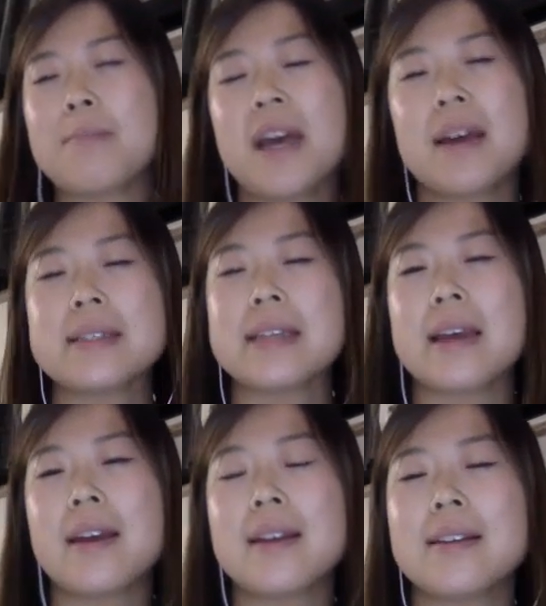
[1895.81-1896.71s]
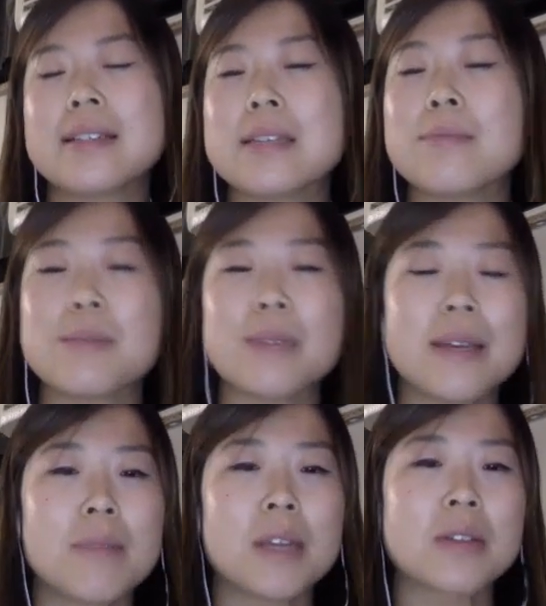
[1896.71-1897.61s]
past that seem to
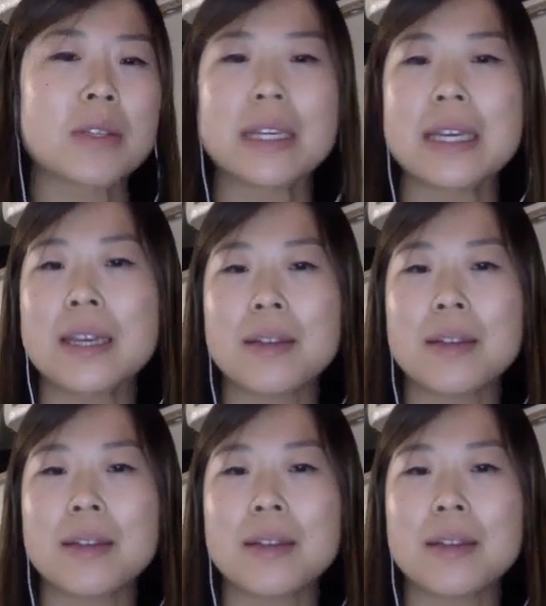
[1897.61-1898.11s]
be mentally